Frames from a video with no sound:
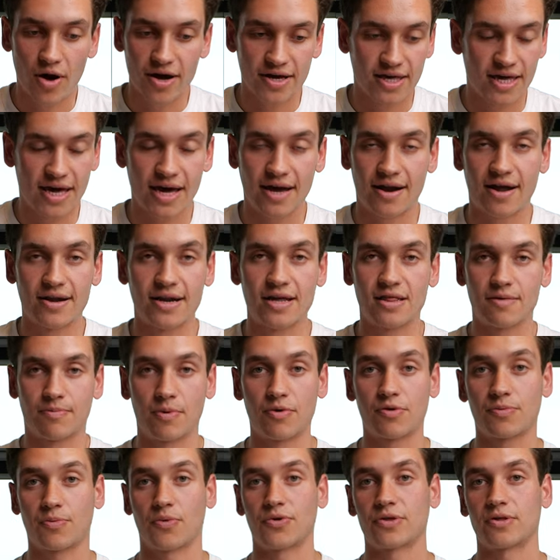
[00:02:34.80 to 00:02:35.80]
working and I need to
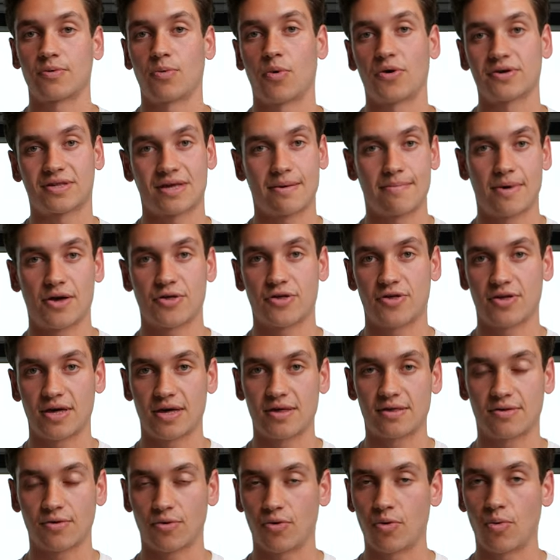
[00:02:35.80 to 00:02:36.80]
be responding to WhatsApp
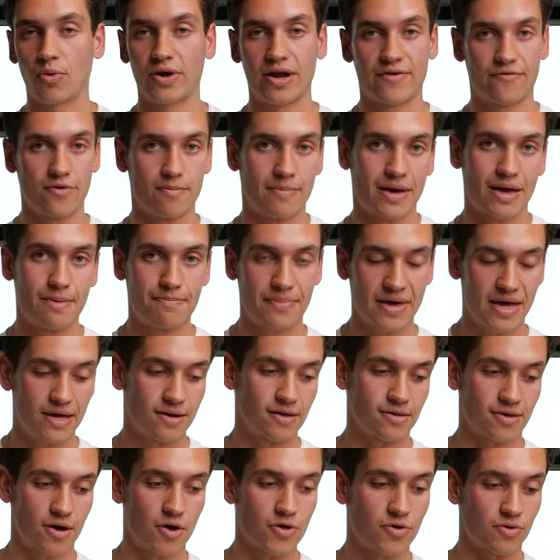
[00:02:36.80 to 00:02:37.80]
messages or whatever it may be
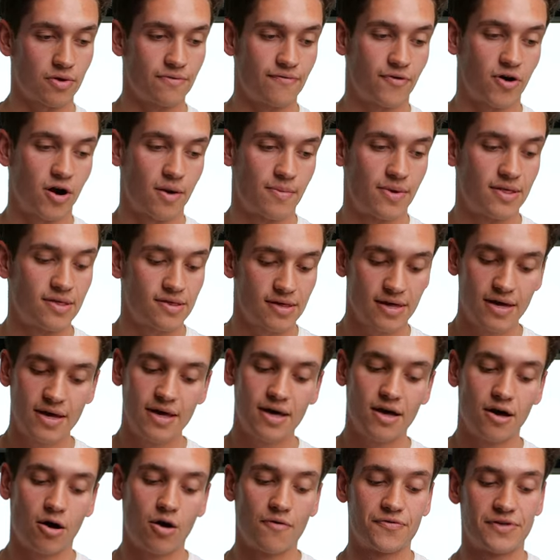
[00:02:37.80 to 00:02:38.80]
in a social environment,
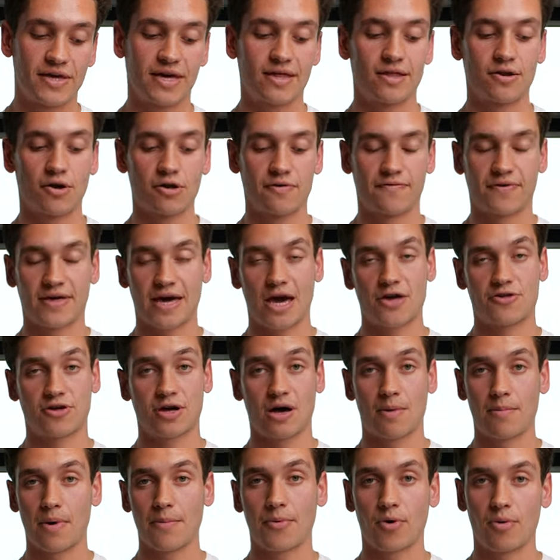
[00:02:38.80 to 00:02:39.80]
obviously get the
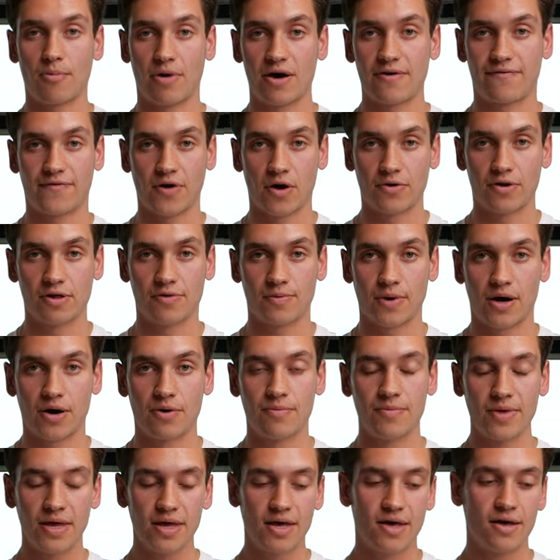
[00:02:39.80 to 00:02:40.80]
notification come up on my phone as
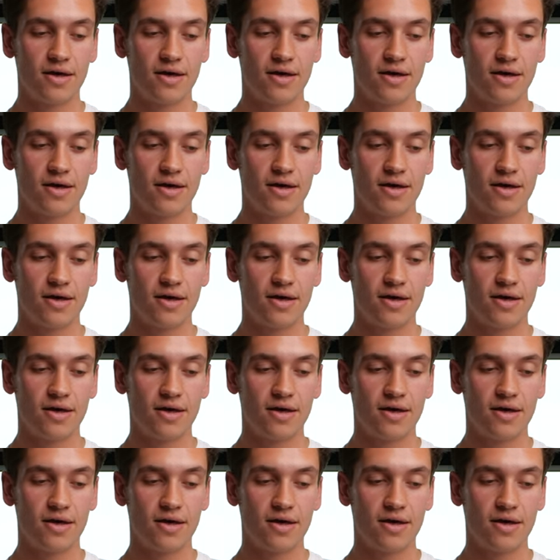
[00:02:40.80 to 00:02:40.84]
well.